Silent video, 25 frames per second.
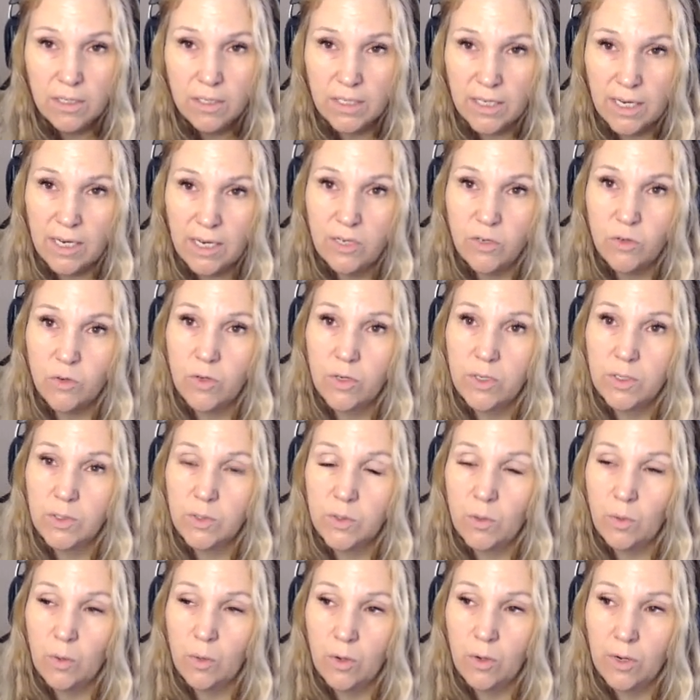
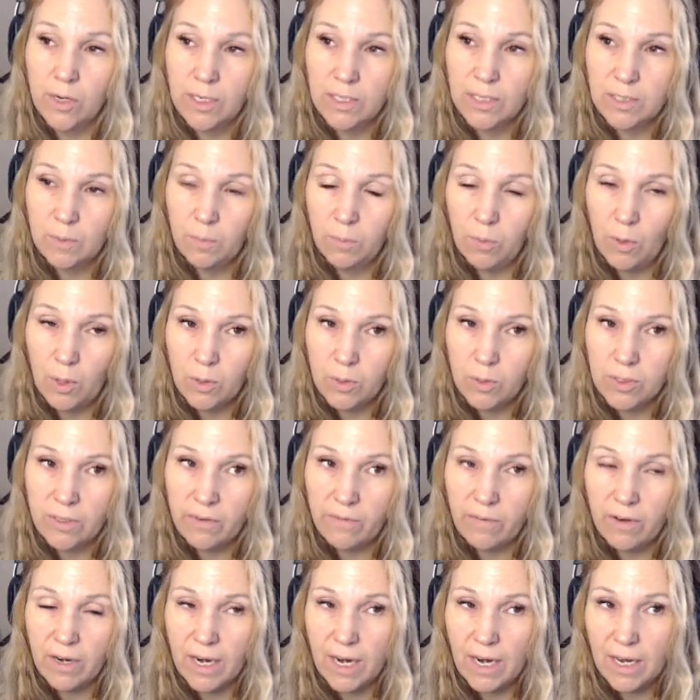dangerous or
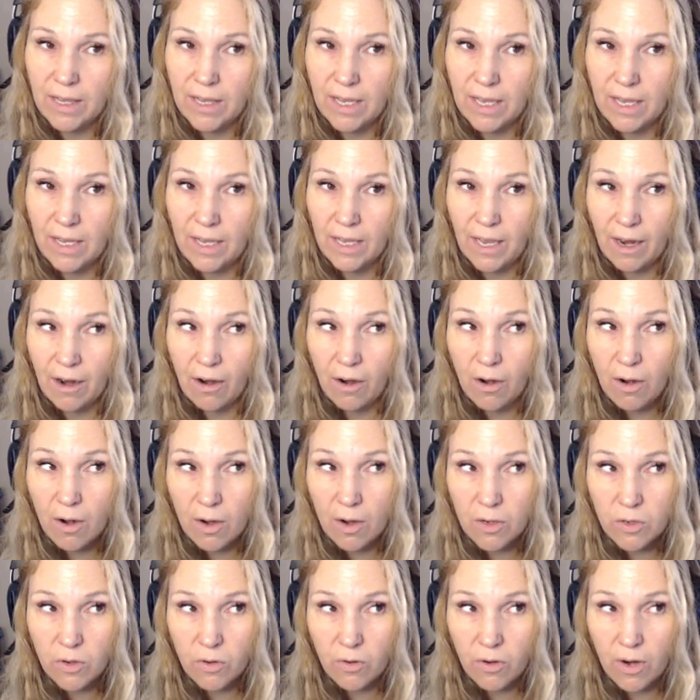explosive. And I think
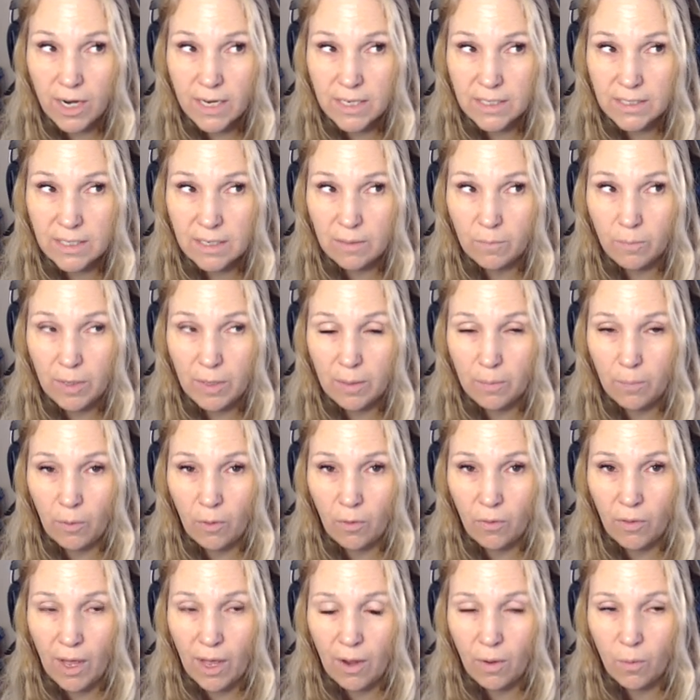characterizing
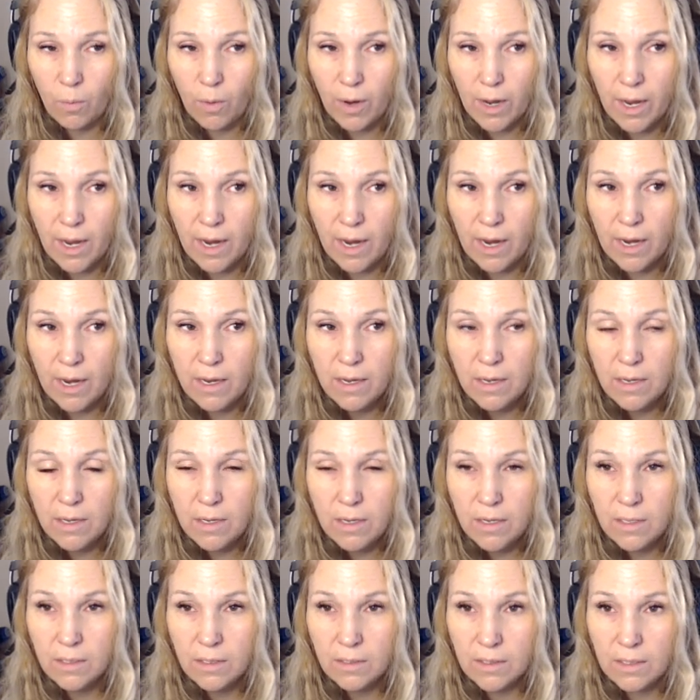people that way
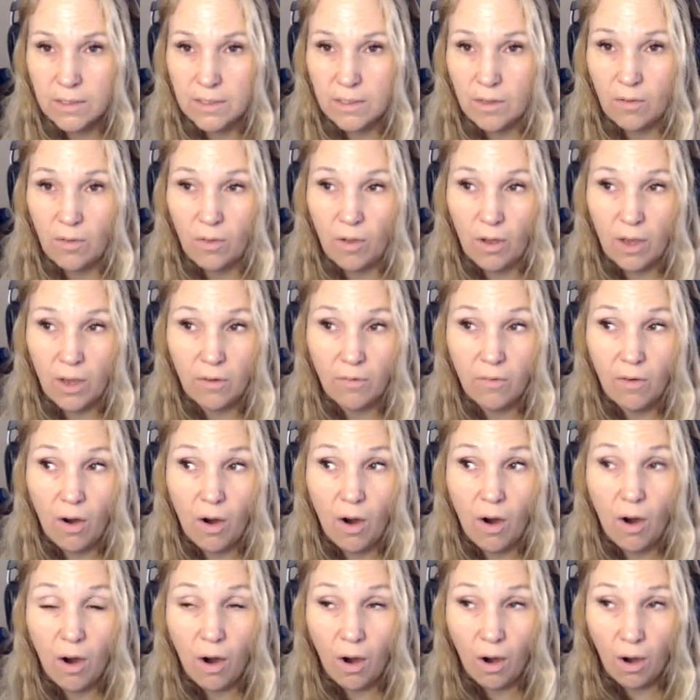does a lot of
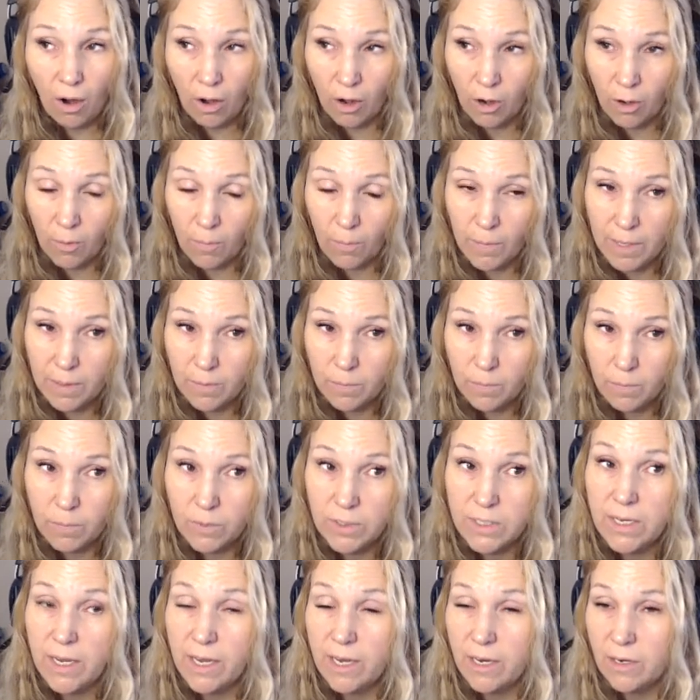harm.
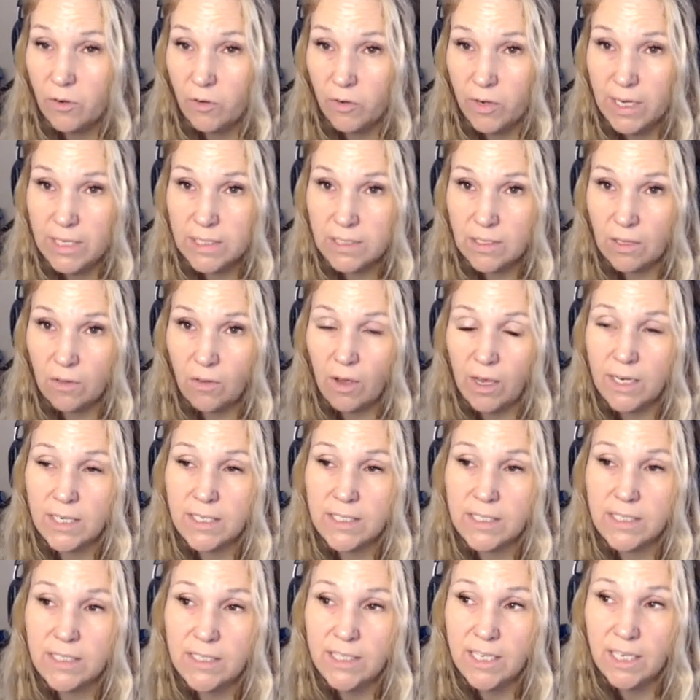It creates a lot
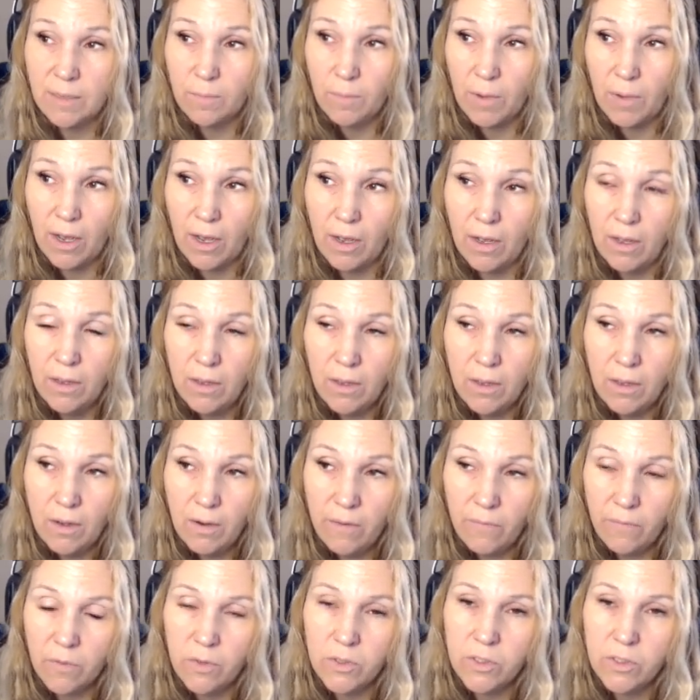of stigma
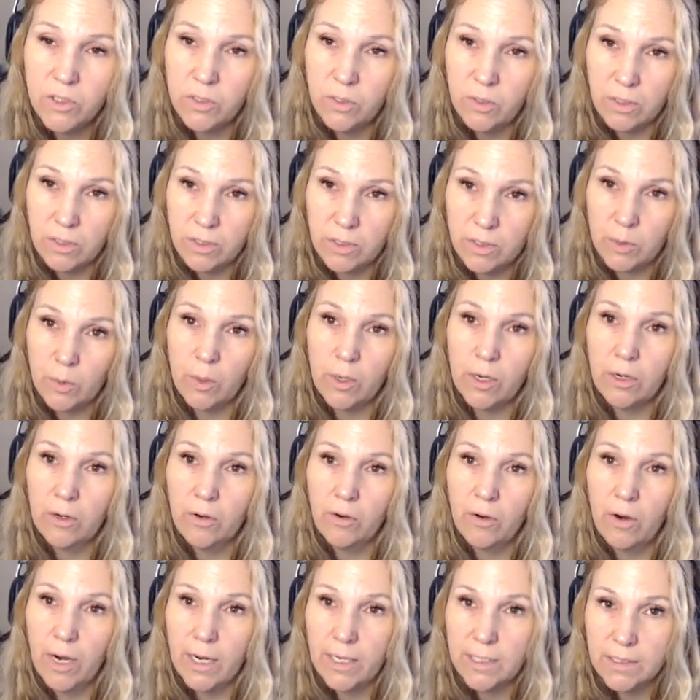for students who are in
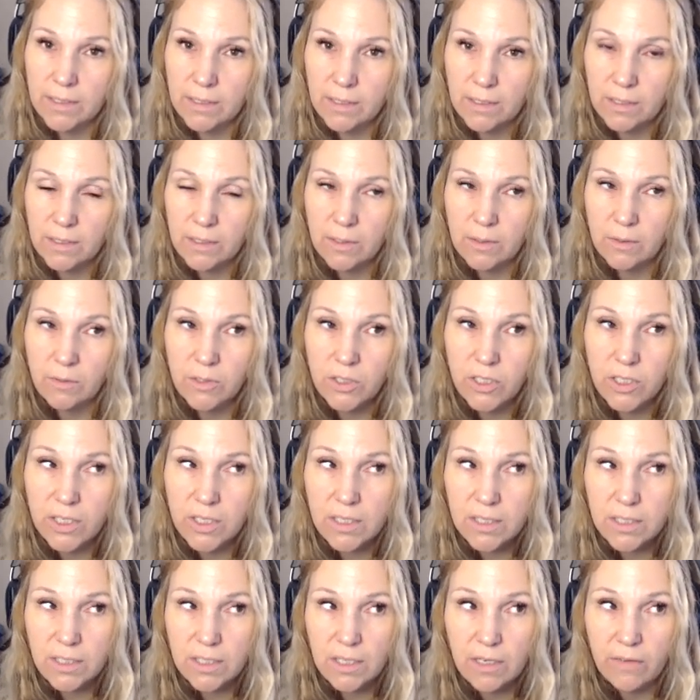crisis. So
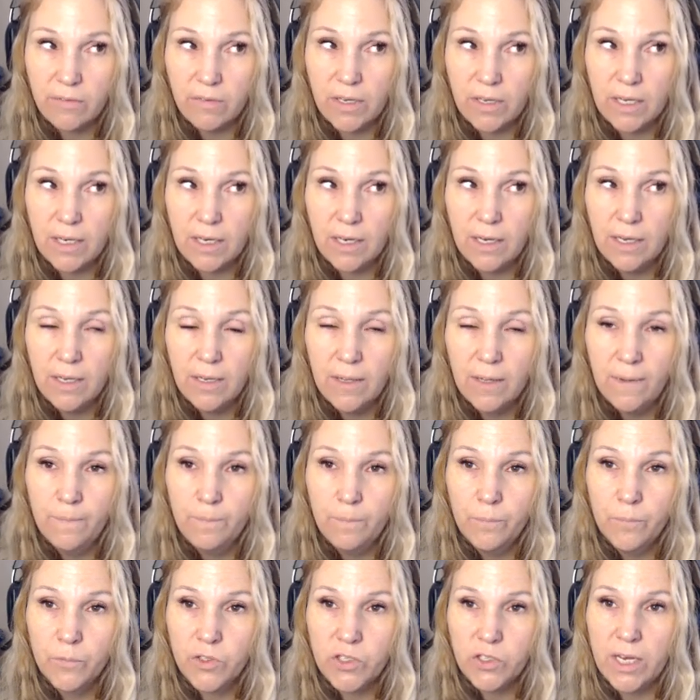just even
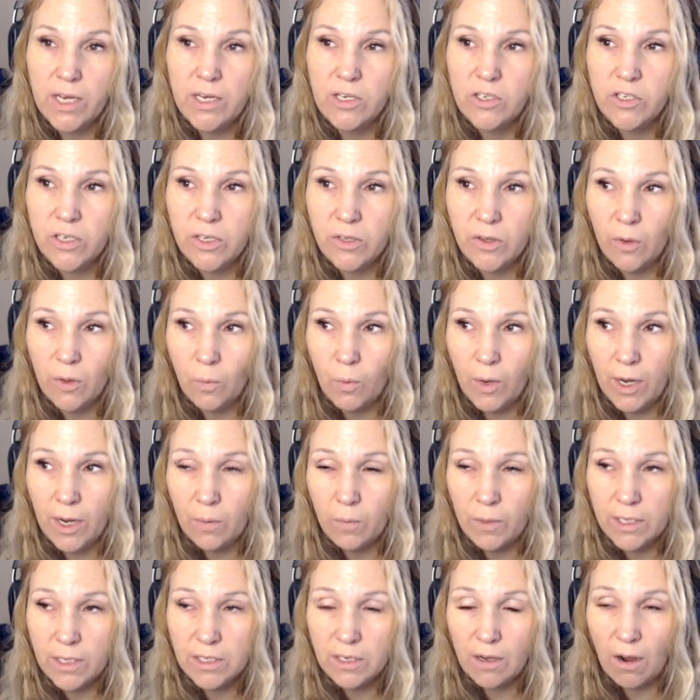changing the way
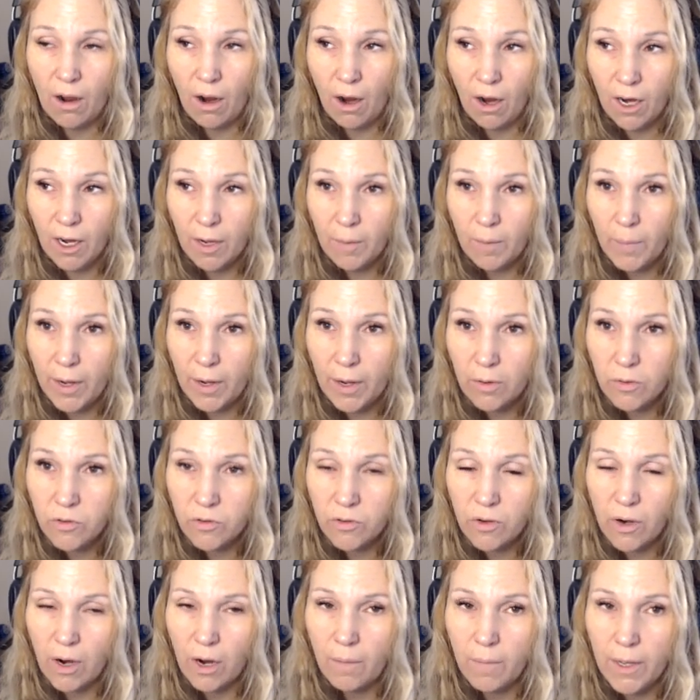we talk about
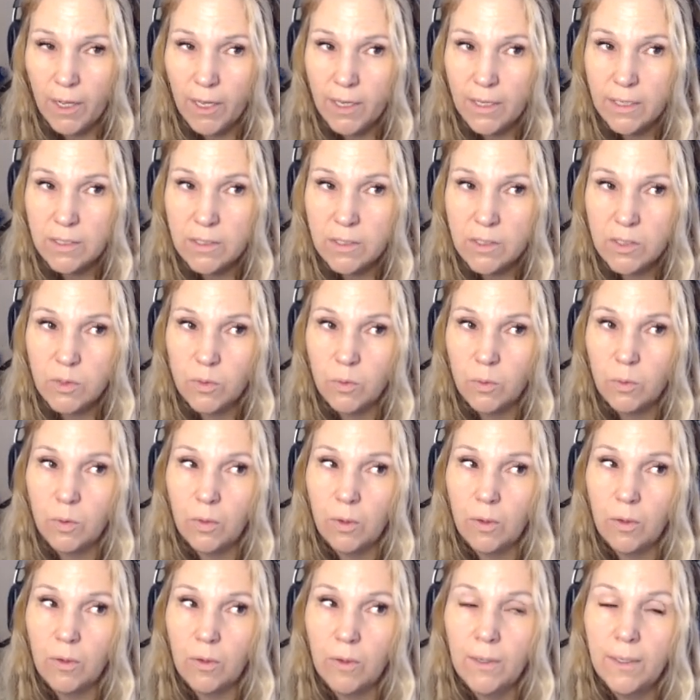trauma in
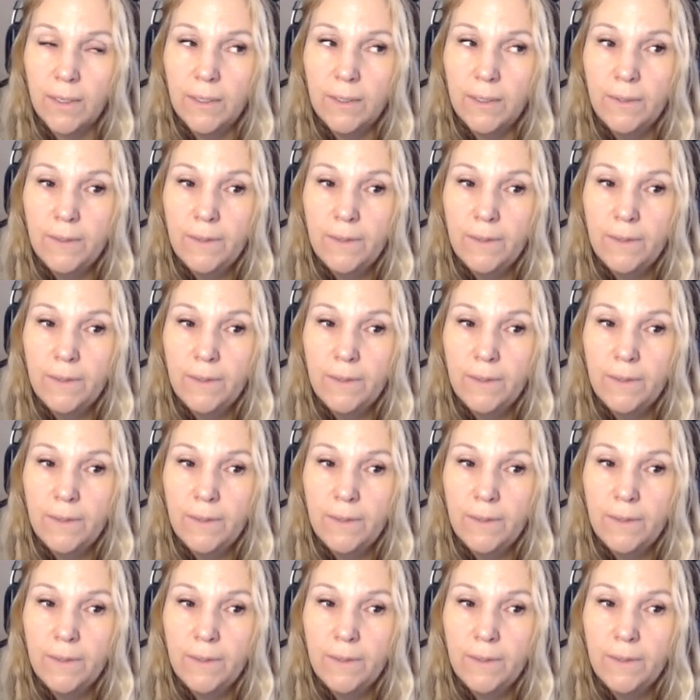school,